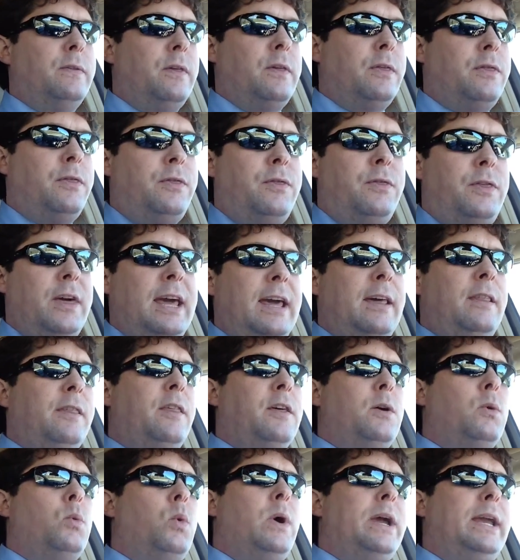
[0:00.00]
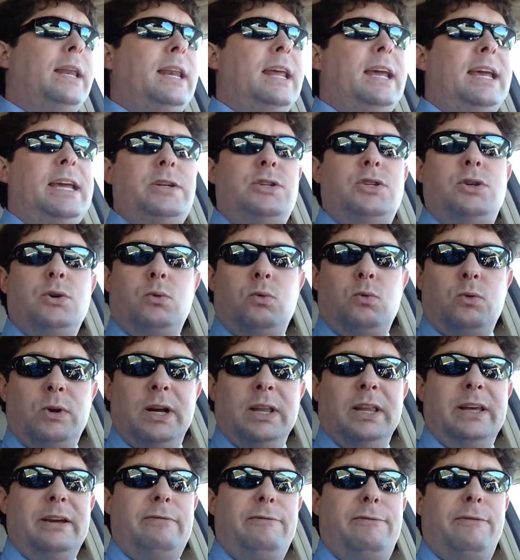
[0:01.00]
The thing that we need to
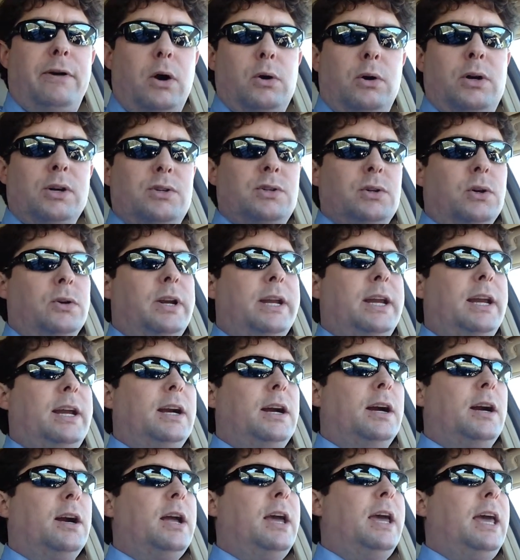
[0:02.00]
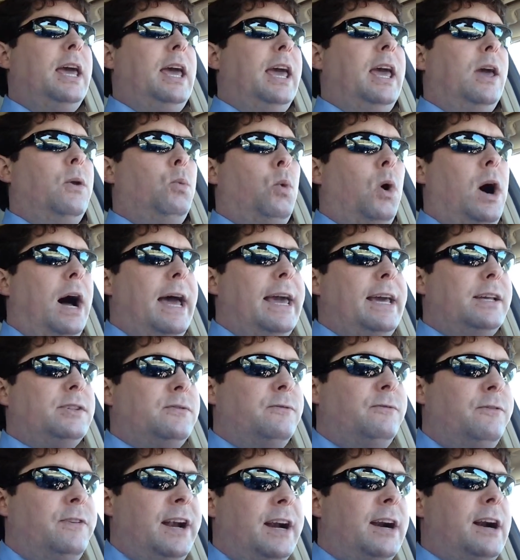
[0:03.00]
really focus on here, and why
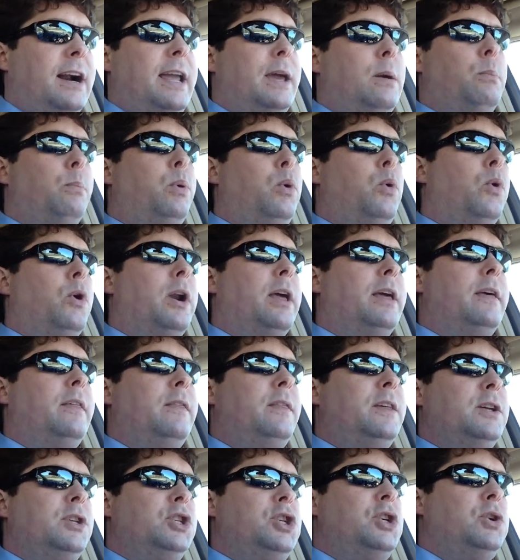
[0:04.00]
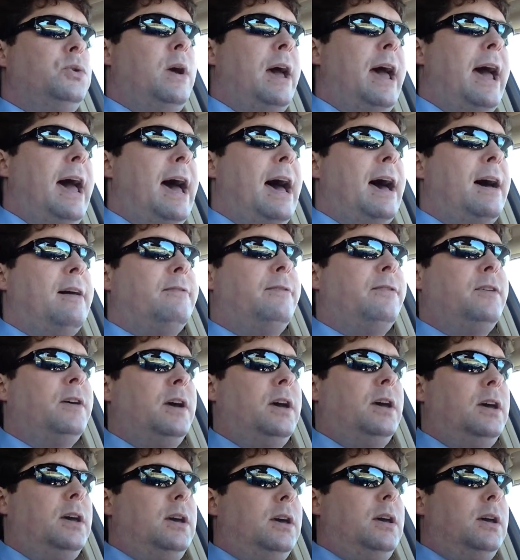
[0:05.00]
it's very important that you have
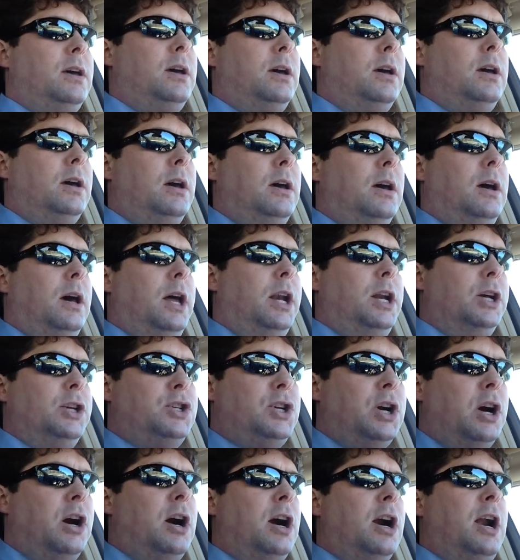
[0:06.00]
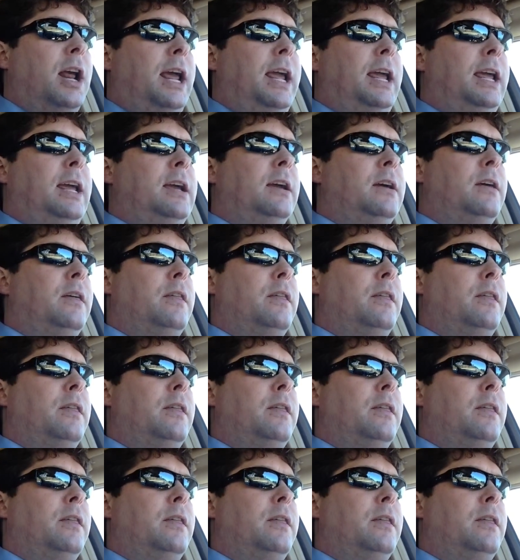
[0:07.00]
an attorney